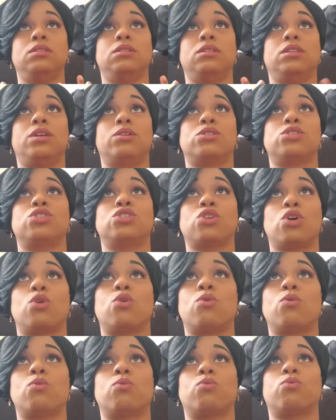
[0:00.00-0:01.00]
There's
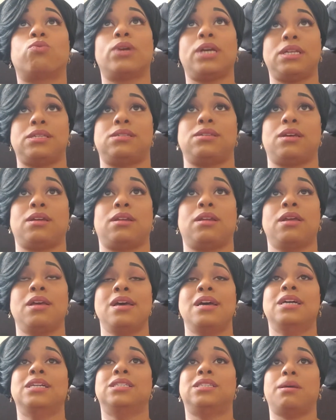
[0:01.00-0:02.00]
no reason
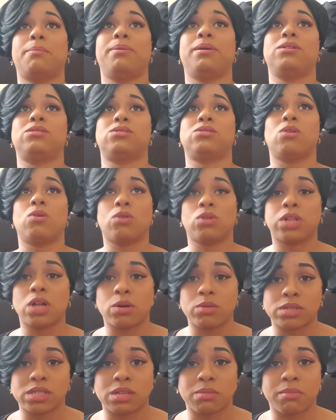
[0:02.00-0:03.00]
to be so
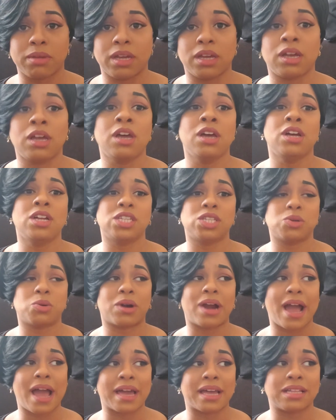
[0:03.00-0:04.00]
close to me to
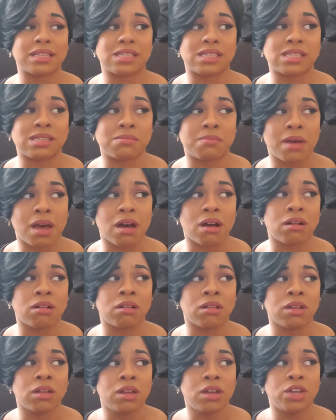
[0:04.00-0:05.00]
where I can
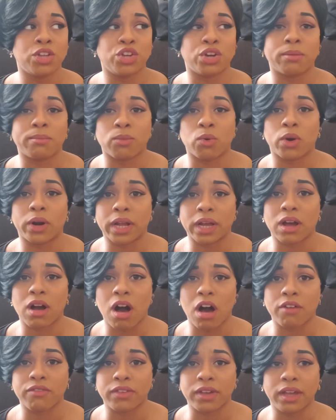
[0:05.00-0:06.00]
smell your morning
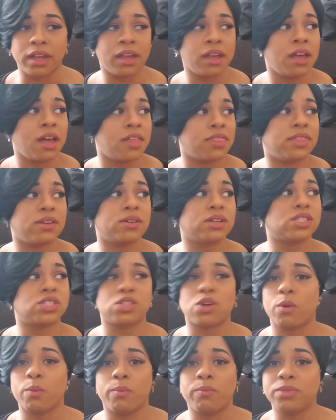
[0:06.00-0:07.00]
coffee. There is
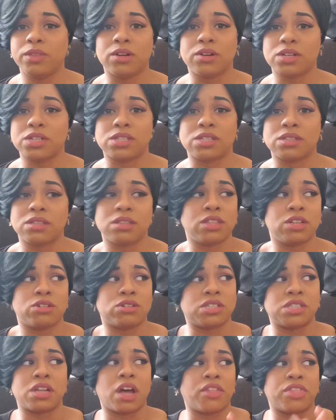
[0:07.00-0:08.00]

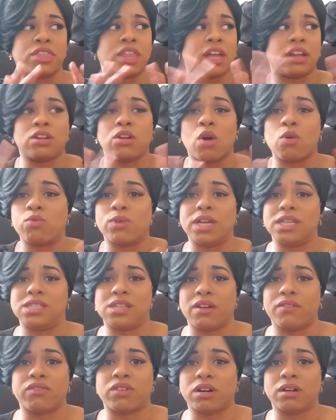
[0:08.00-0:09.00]
nothing, no
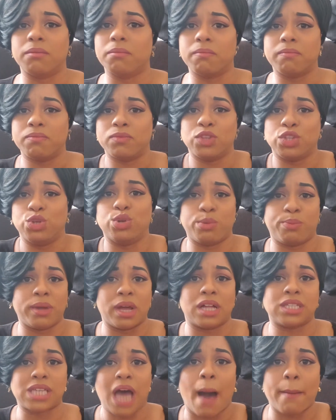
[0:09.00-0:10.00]
reason for you to be
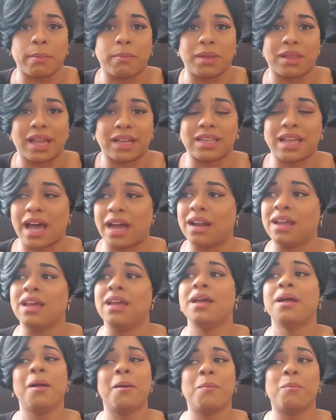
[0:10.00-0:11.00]
on top of me like that.
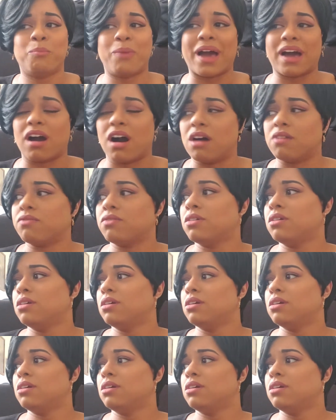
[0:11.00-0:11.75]
Back off.